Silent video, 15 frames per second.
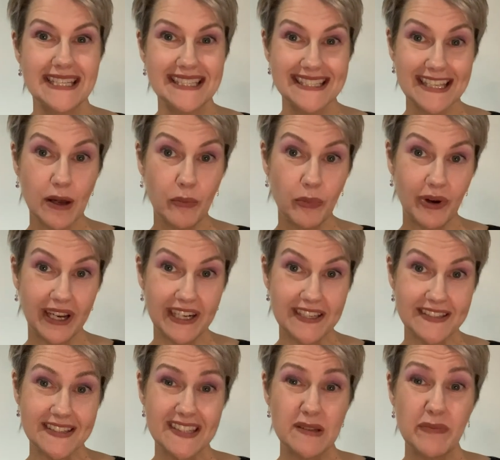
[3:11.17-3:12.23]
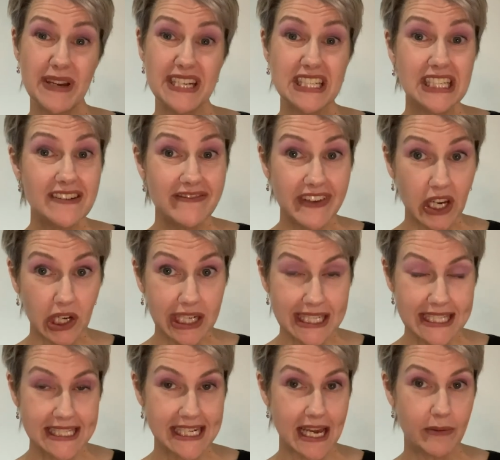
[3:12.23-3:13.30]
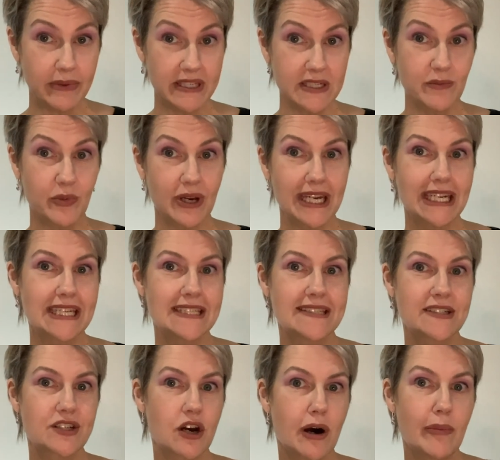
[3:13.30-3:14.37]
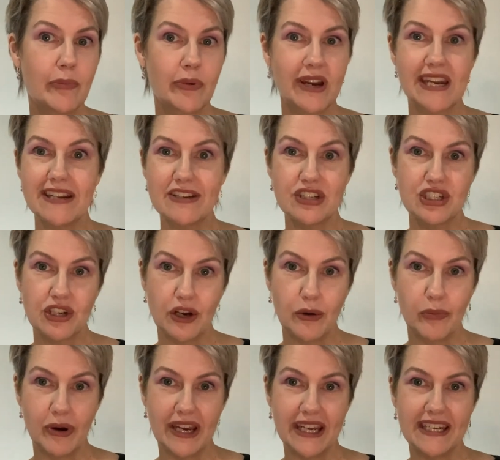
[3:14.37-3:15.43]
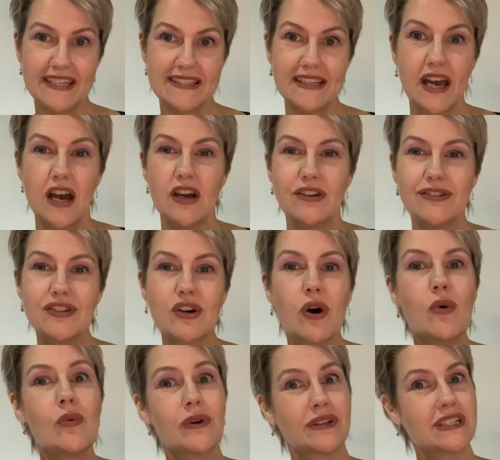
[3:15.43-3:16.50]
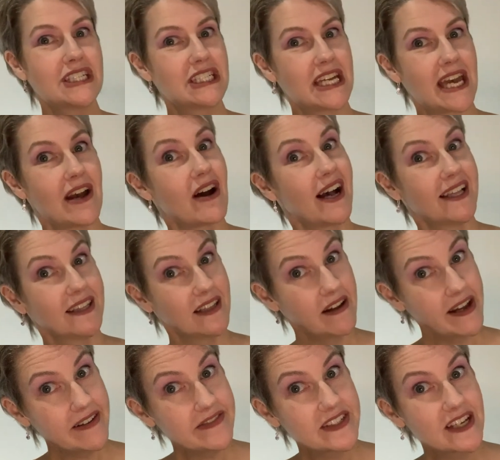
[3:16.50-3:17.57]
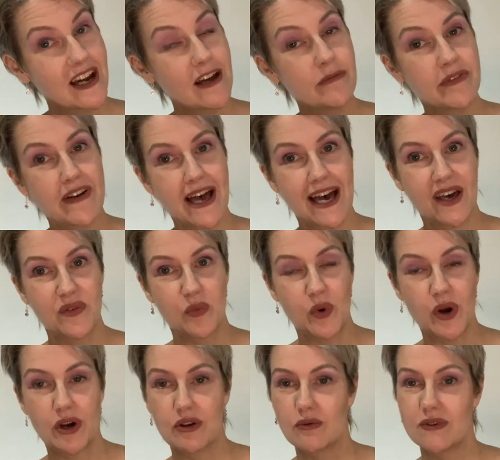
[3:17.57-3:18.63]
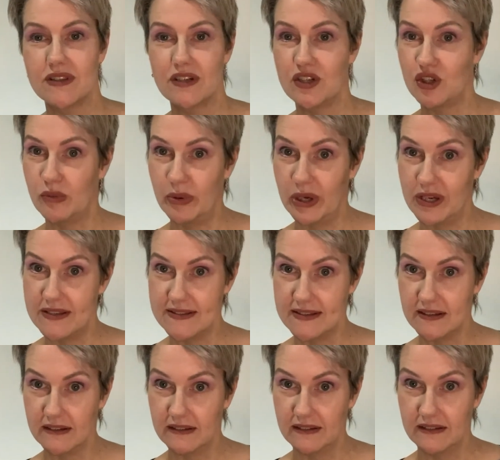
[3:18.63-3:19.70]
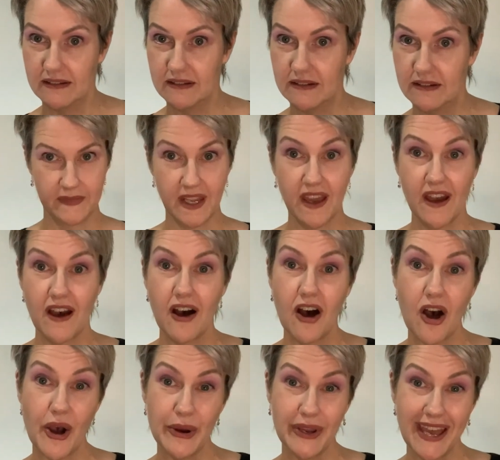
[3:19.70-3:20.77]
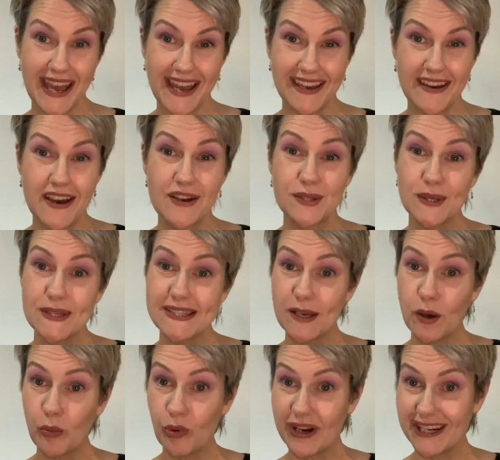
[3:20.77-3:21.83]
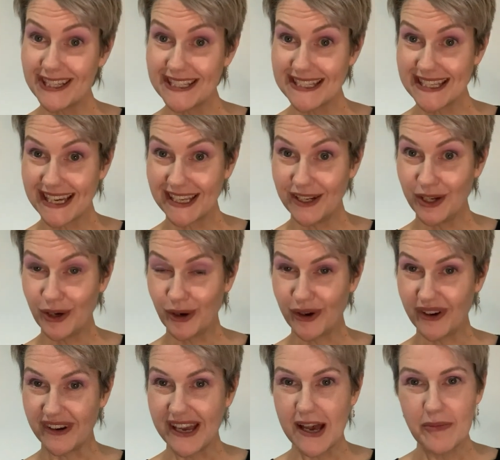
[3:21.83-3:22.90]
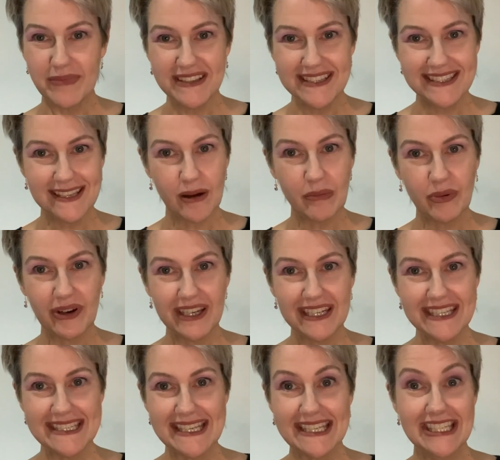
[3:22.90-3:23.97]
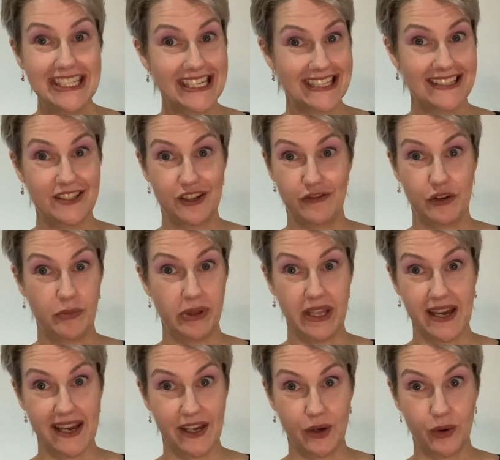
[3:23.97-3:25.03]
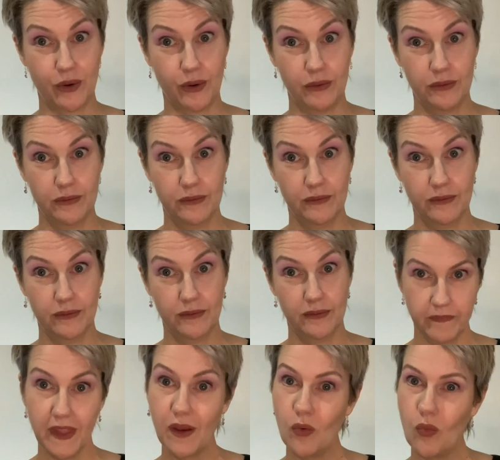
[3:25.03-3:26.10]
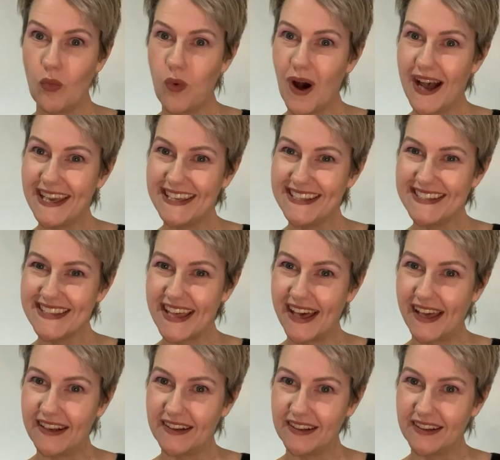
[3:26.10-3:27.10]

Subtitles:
Some breeders, especially very established breeders, top breeders, show breeders, don't want to share a lifetime of hard work with a new person. Okay, so some breeders say no, but some breeders just don't reply at all. Why is that?